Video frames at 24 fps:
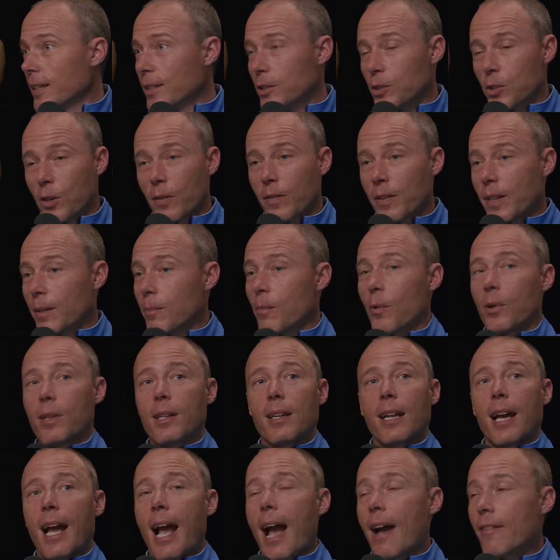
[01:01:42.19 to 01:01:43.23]
serving more
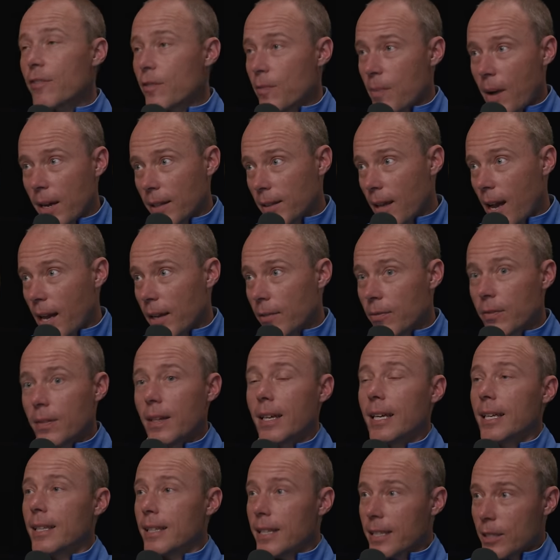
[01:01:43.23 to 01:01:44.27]
than half of my life
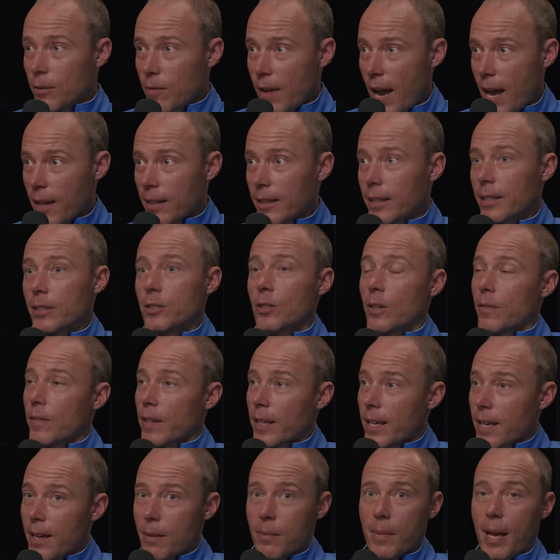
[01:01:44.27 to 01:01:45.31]
mm-hmm. in this valley, serving mm-hmm.